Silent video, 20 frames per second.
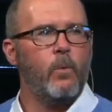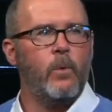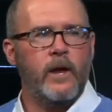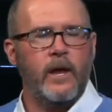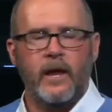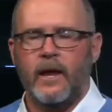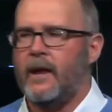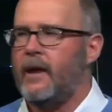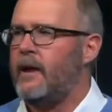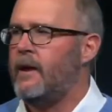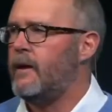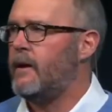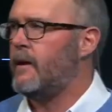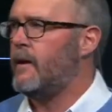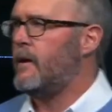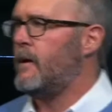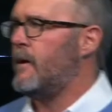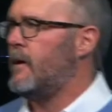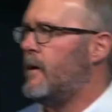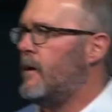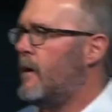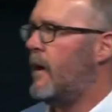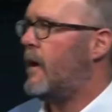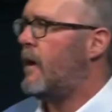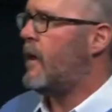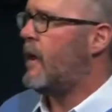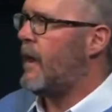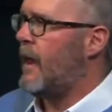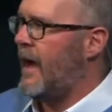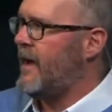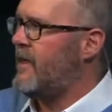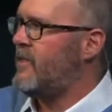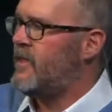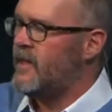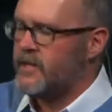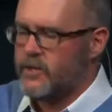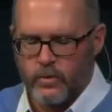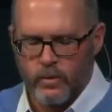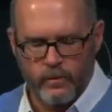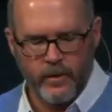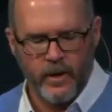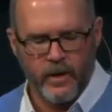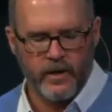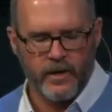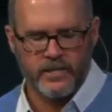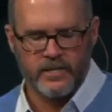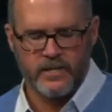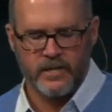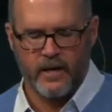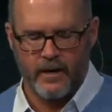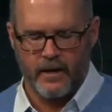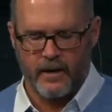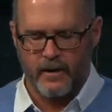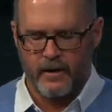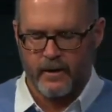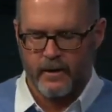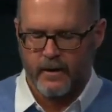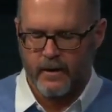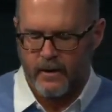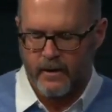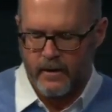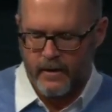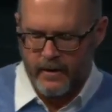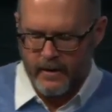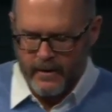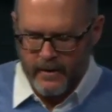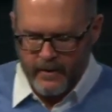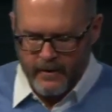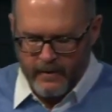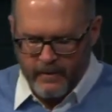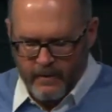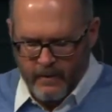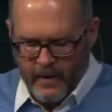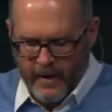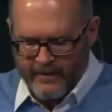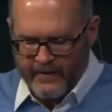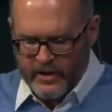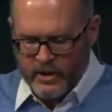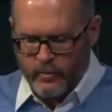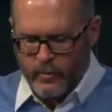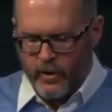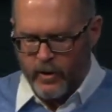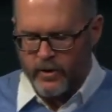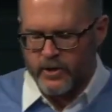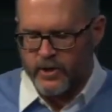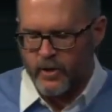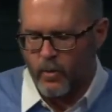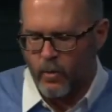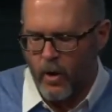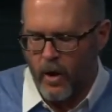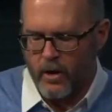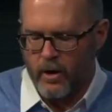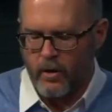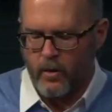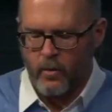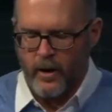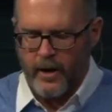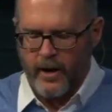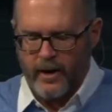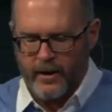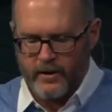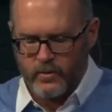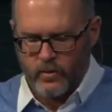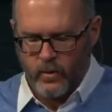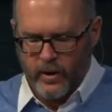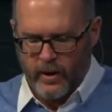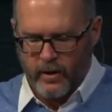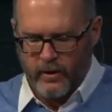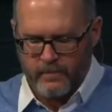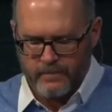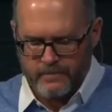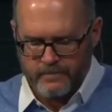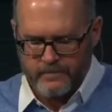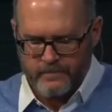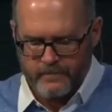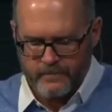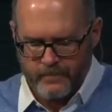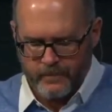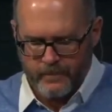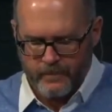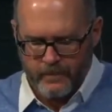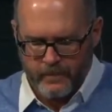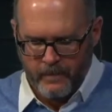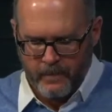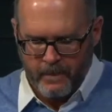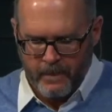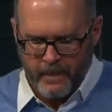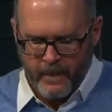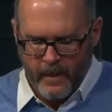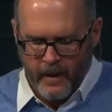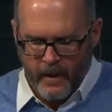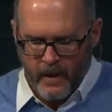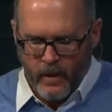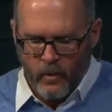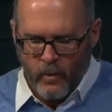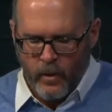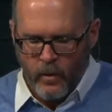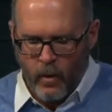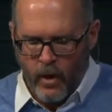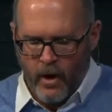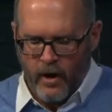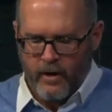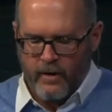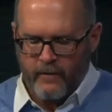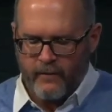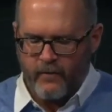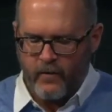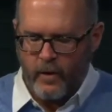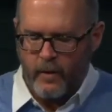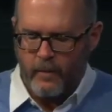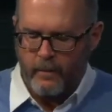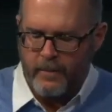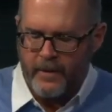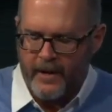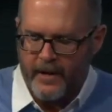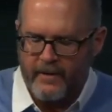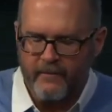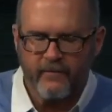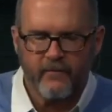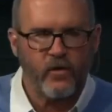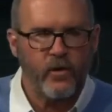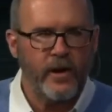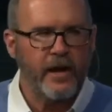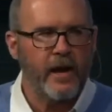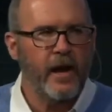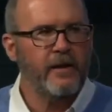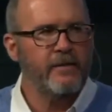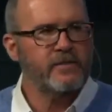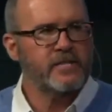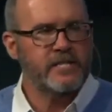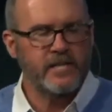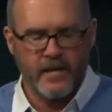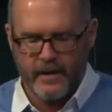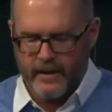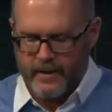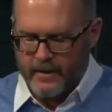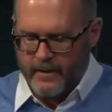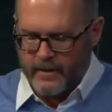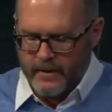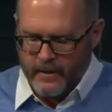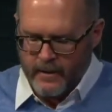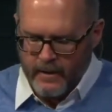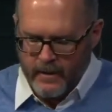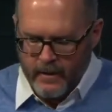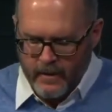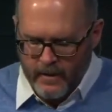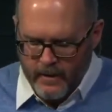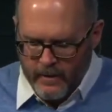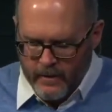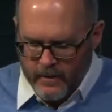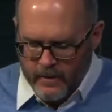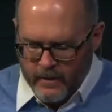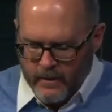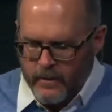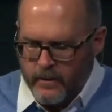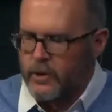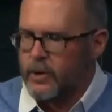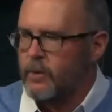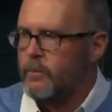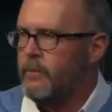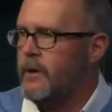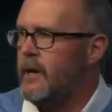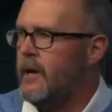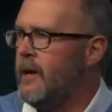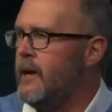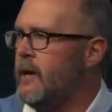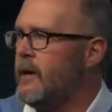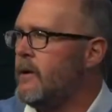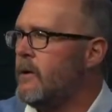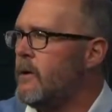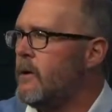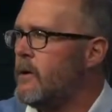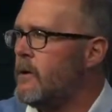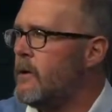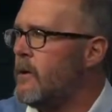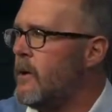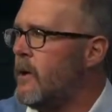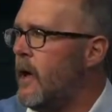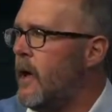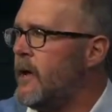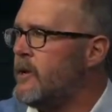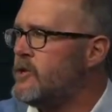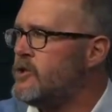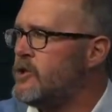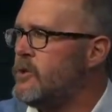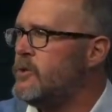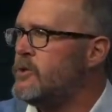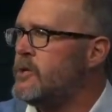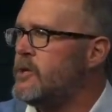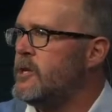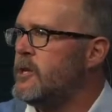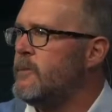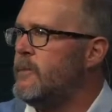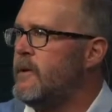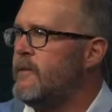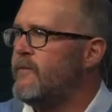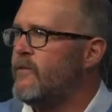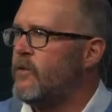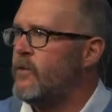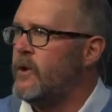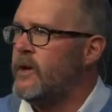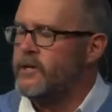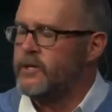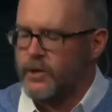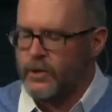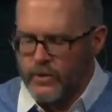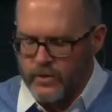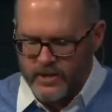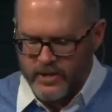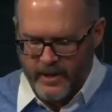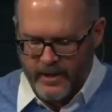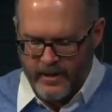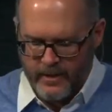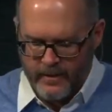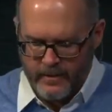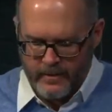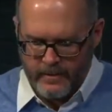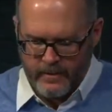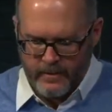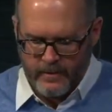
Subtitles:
We like this rebellious son, have experienced a walk away as well. We walk from being free of sin to being and choosing to be free to sin.